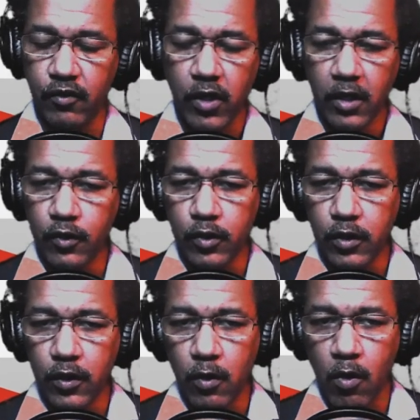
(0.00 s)
You can
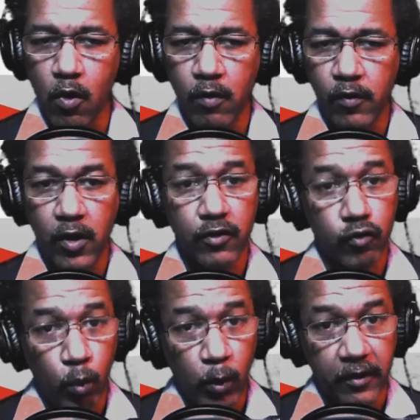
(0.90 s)
go over on
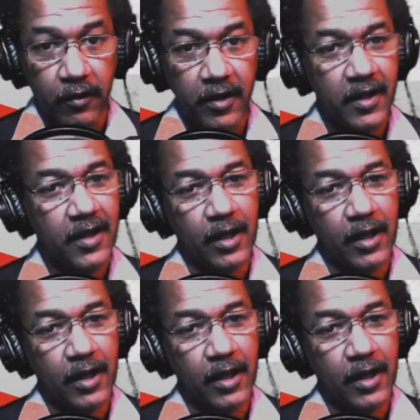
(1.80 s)
Twitter and